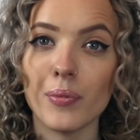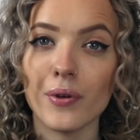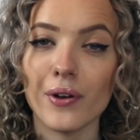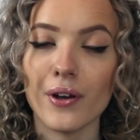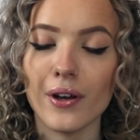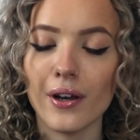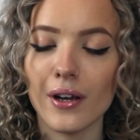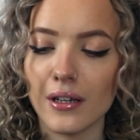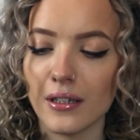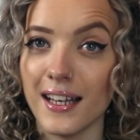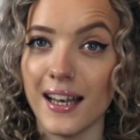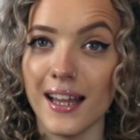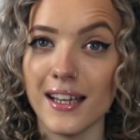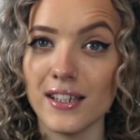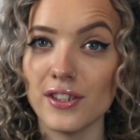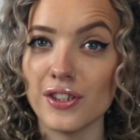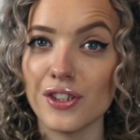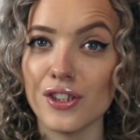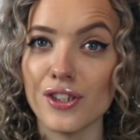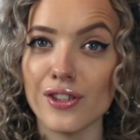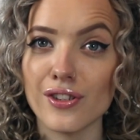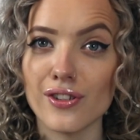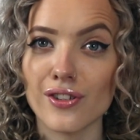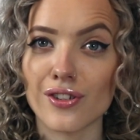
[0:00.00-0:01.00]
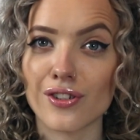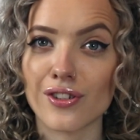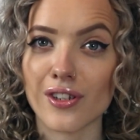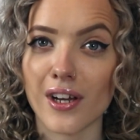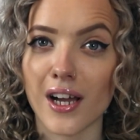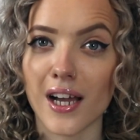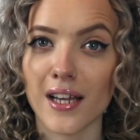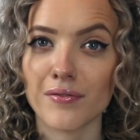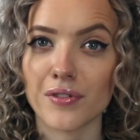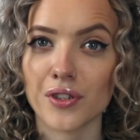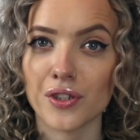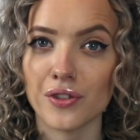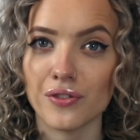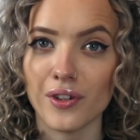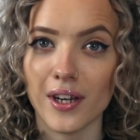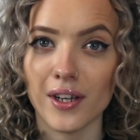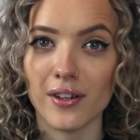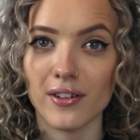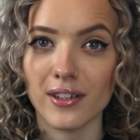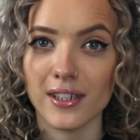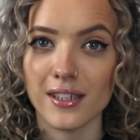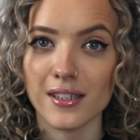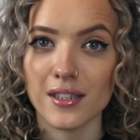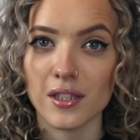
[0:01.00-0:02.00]
But let's just dive straight
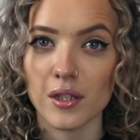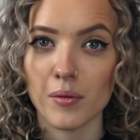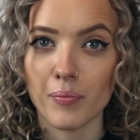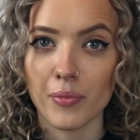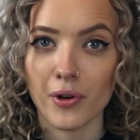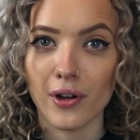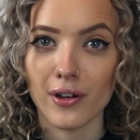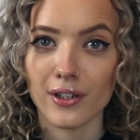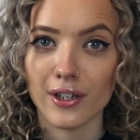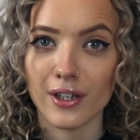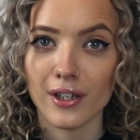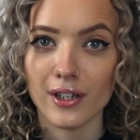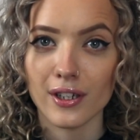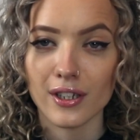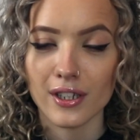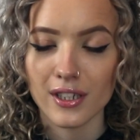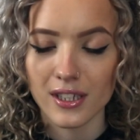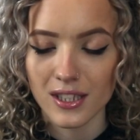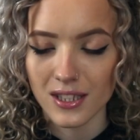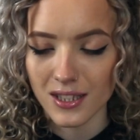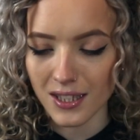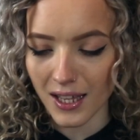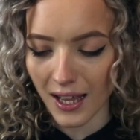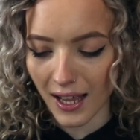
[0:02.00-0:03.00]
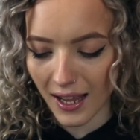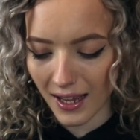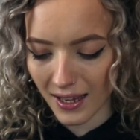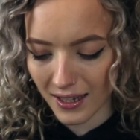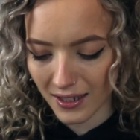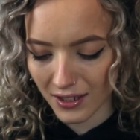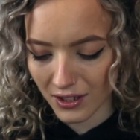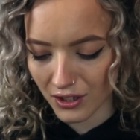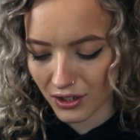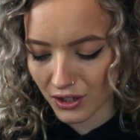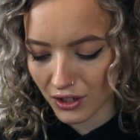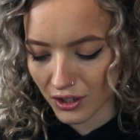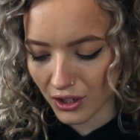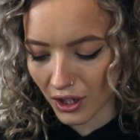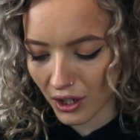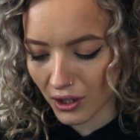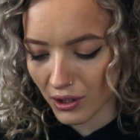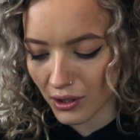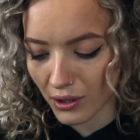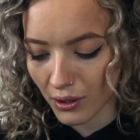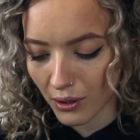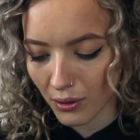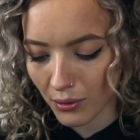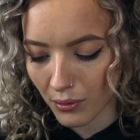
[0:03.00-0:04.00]
on into the products and show
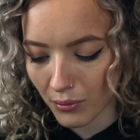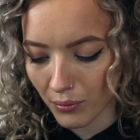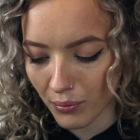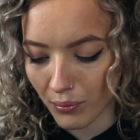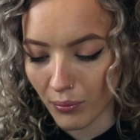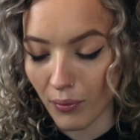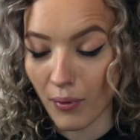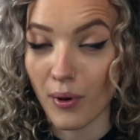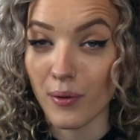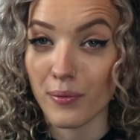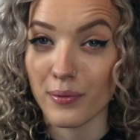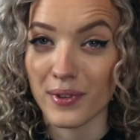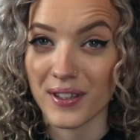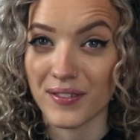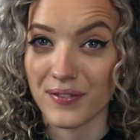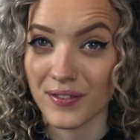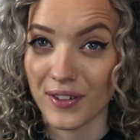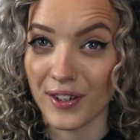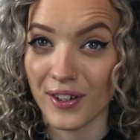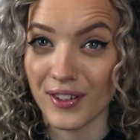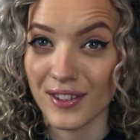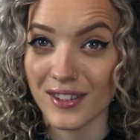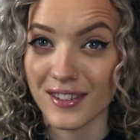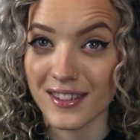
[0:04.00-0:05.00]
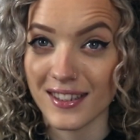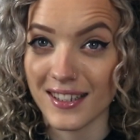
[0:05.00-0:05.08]
you what we've got